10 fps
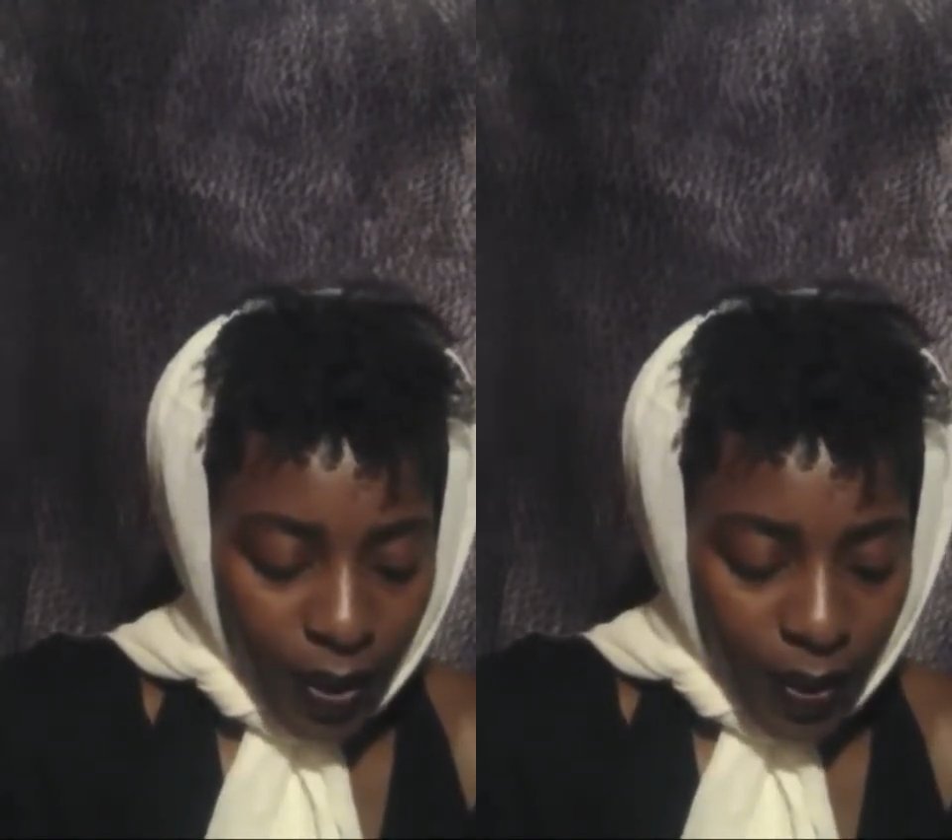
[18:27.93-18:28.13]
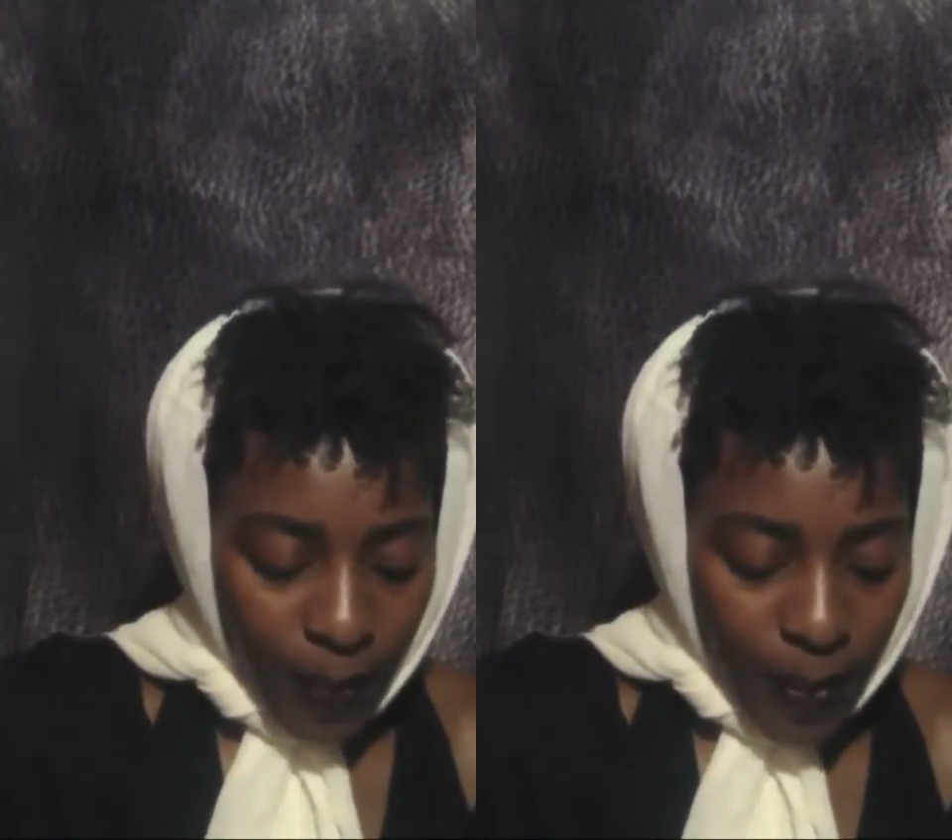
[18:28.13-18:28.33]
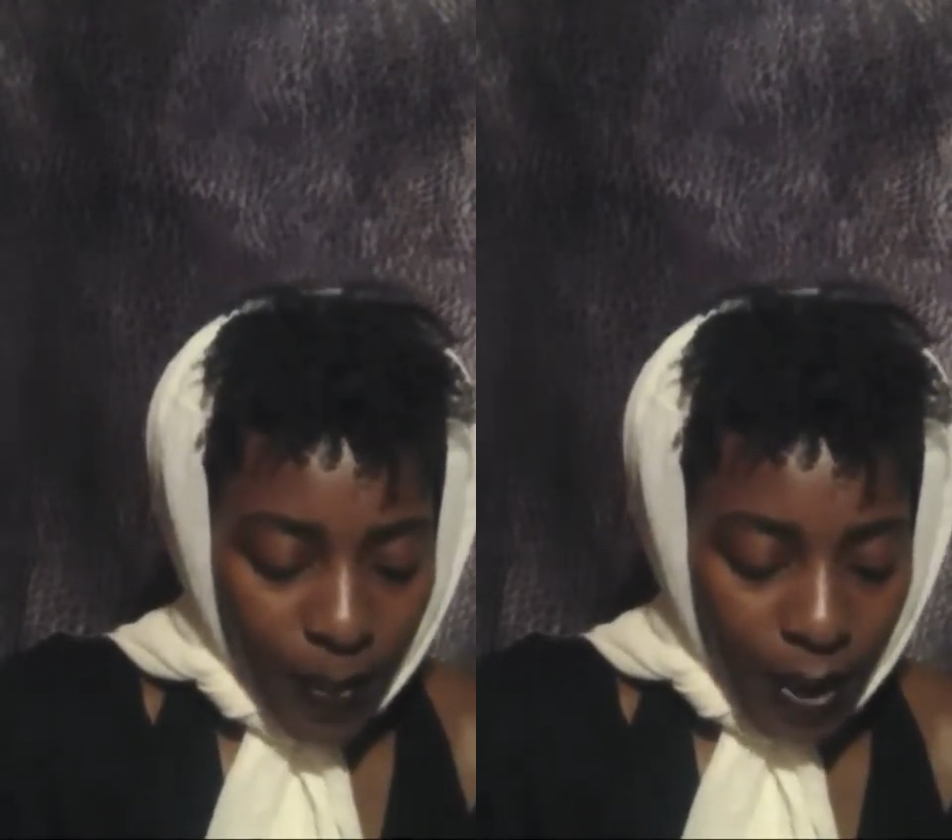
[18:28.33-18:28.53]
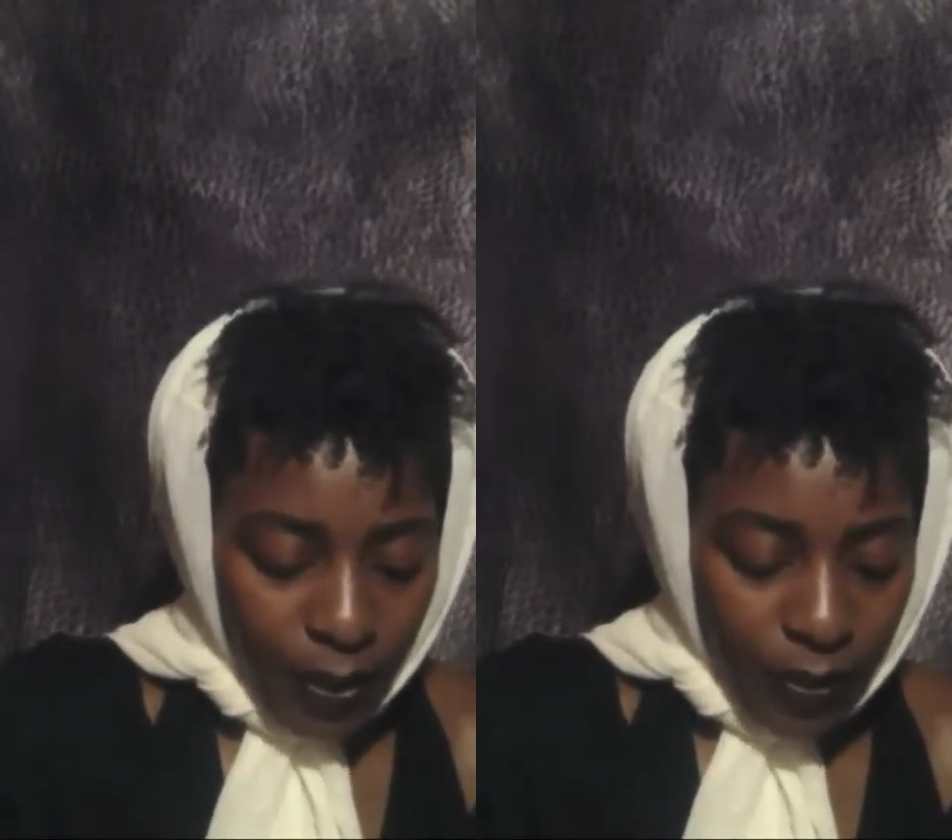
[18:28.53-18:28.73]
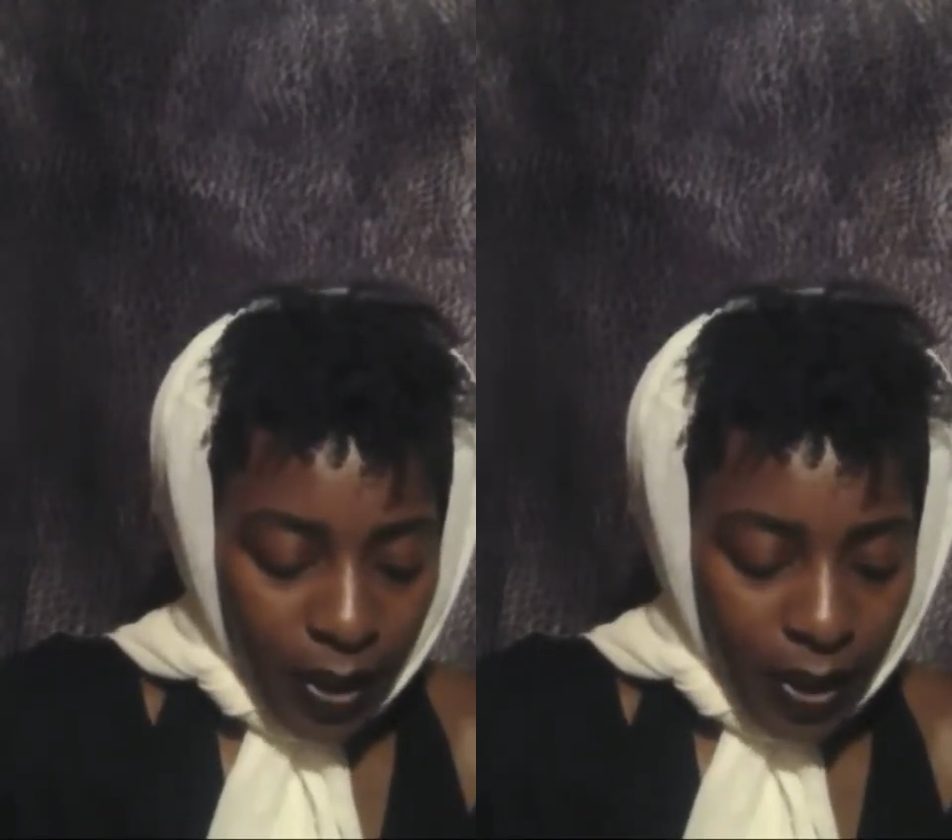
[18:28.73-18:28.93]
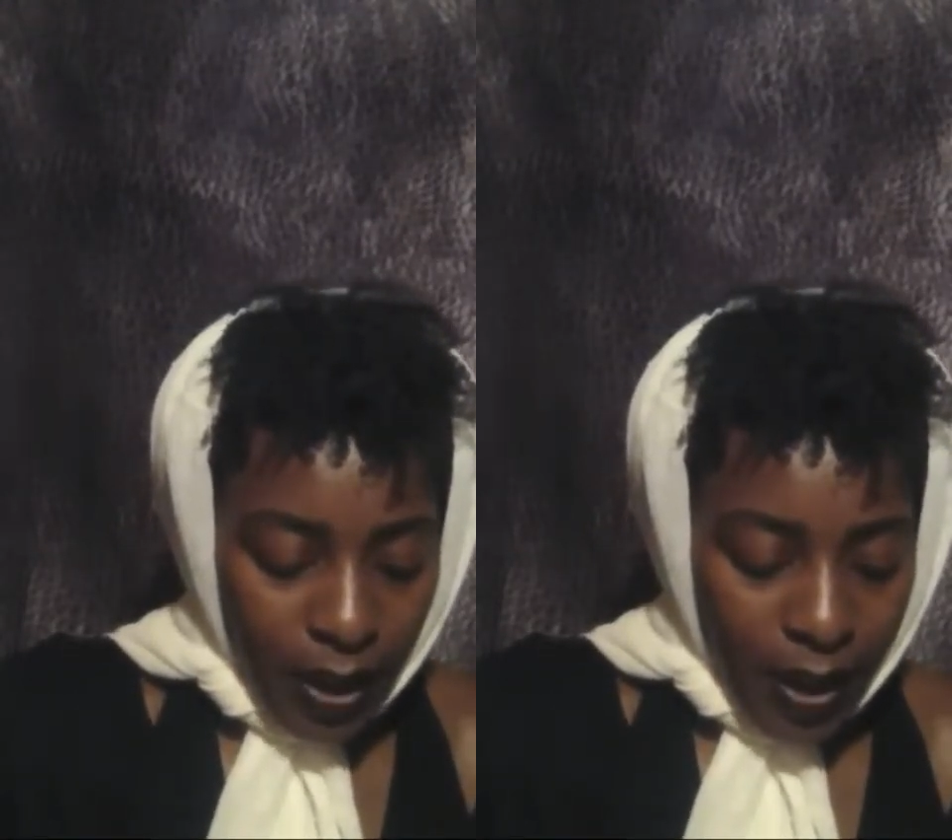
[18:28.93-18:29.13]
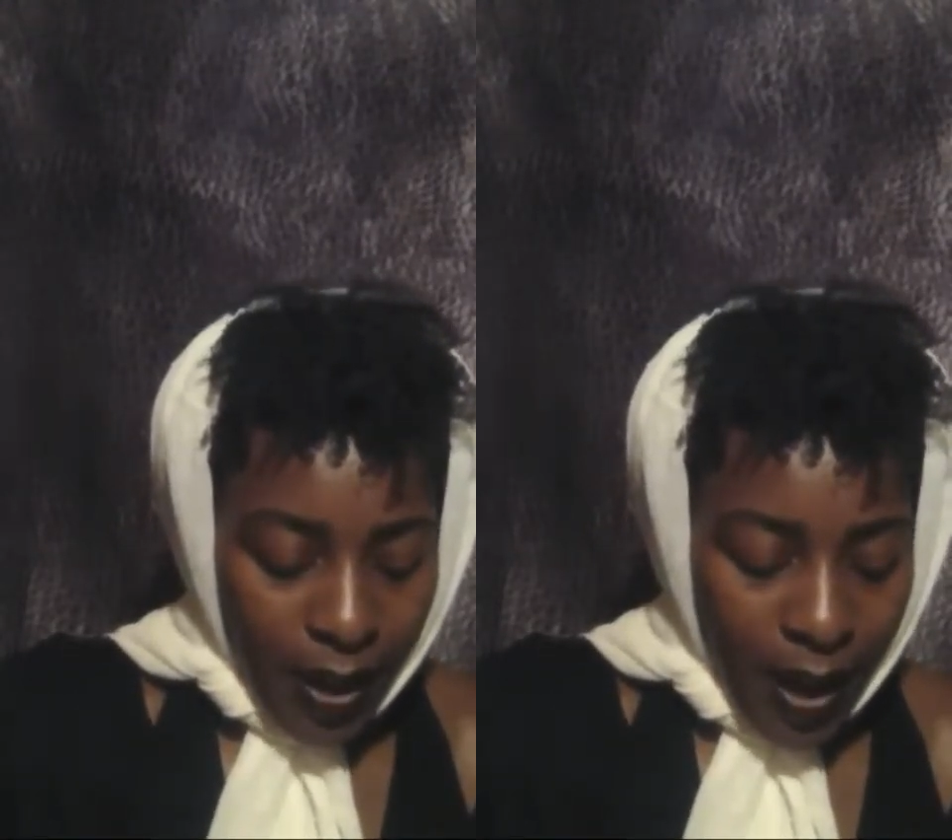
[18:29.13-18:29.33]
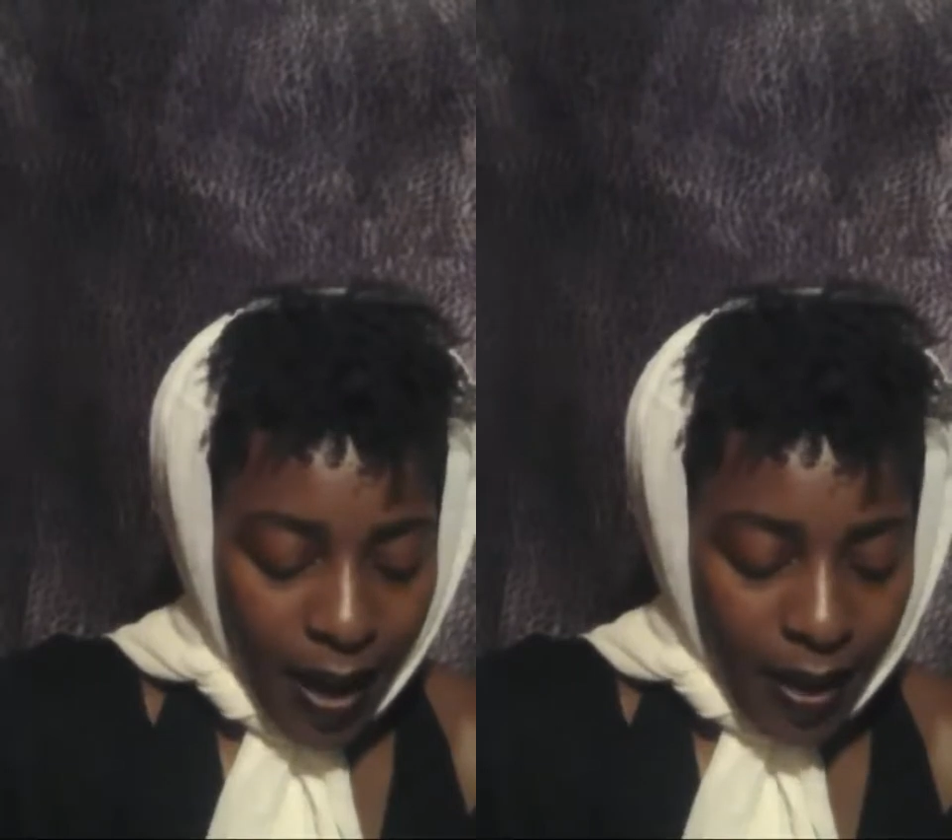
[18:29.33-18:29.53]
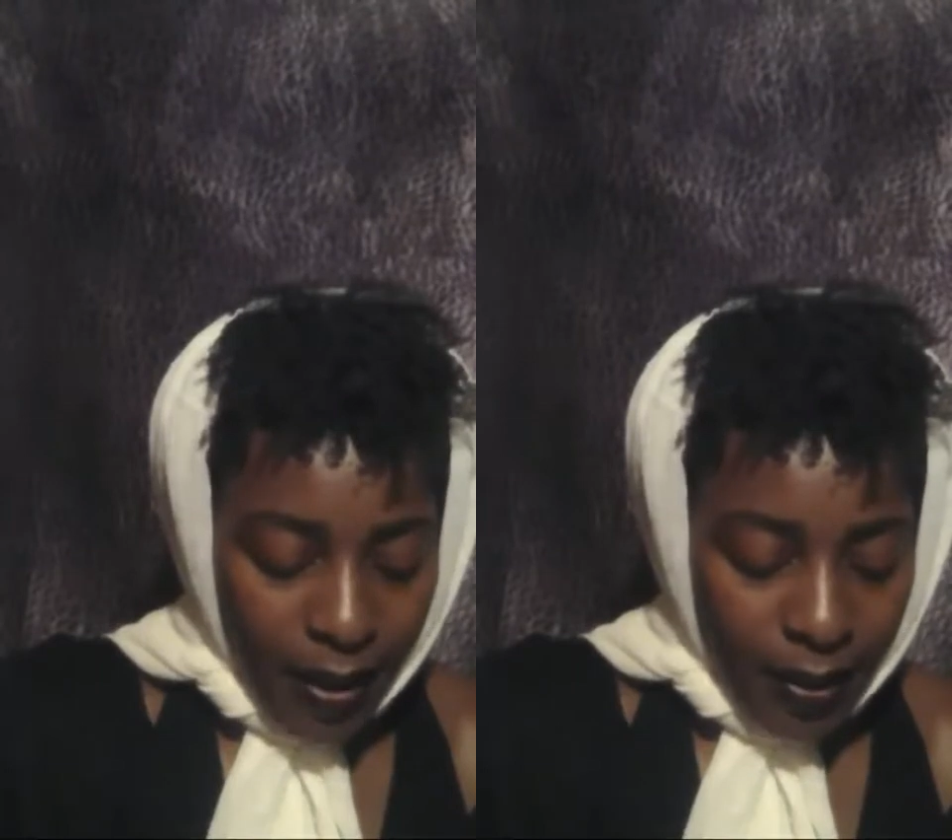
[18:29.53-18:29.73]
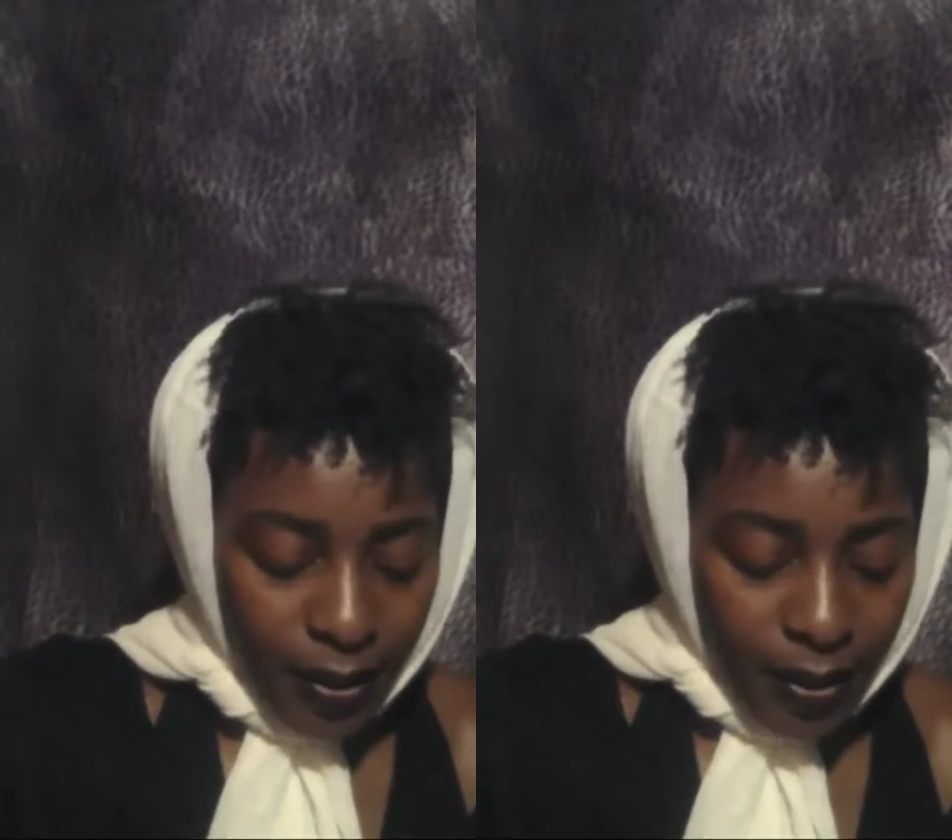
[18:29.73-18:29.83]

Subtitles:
Mercury and